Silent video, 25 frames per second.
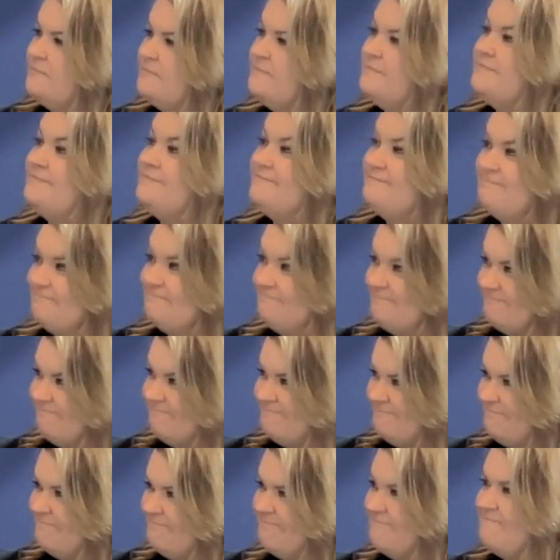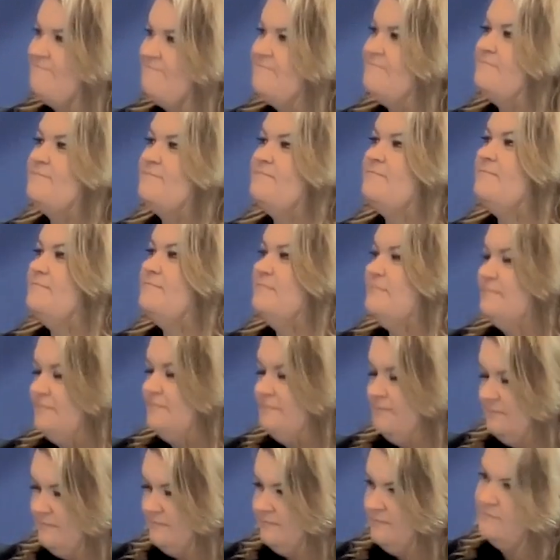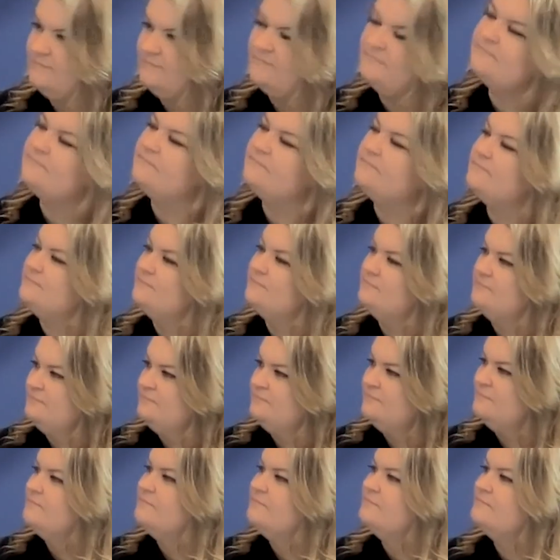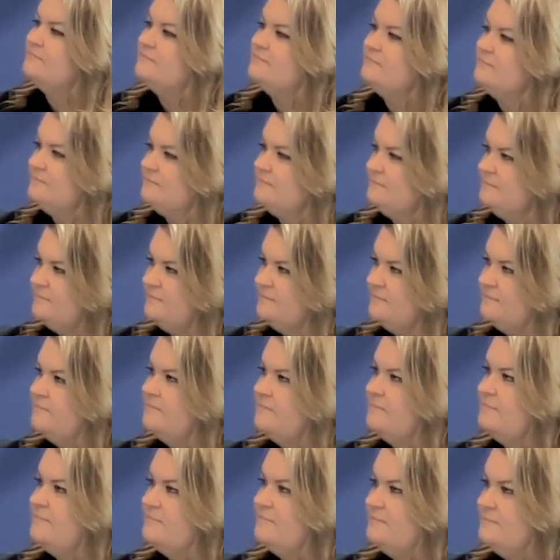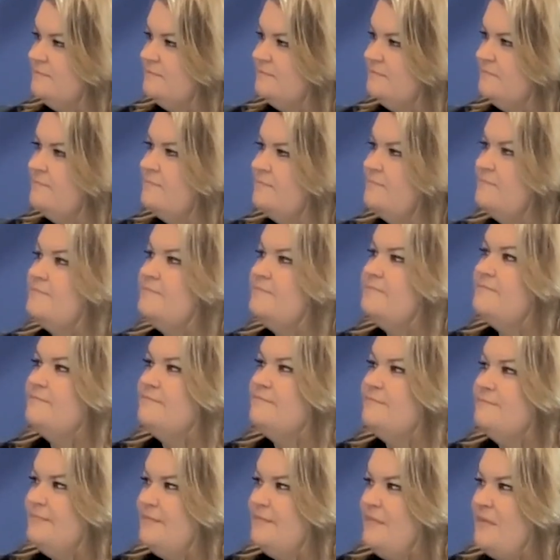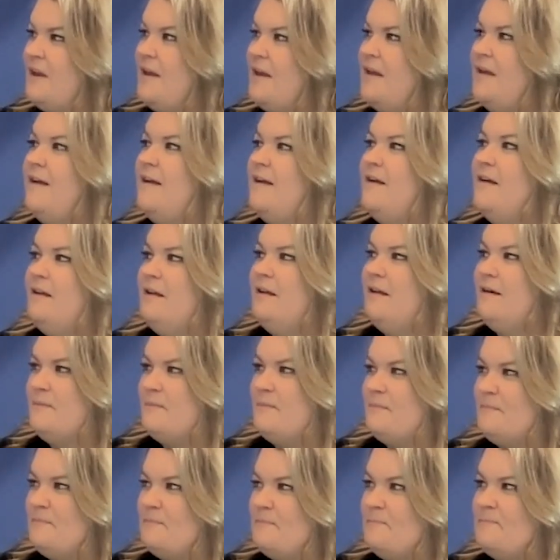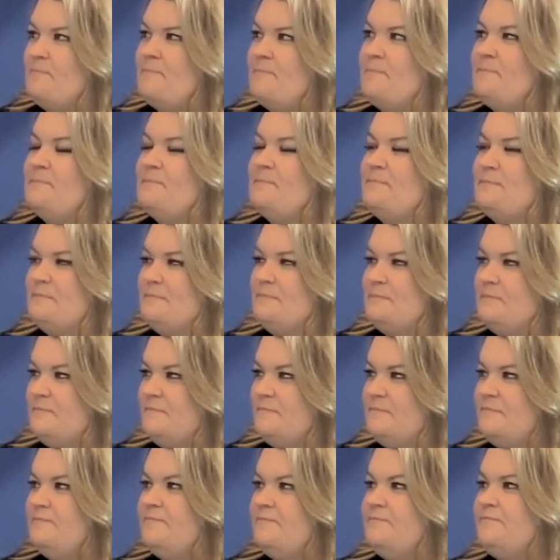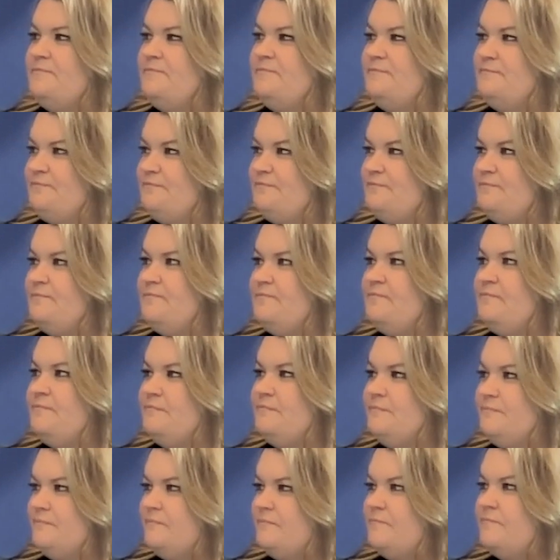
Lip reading: This person isn't speaking.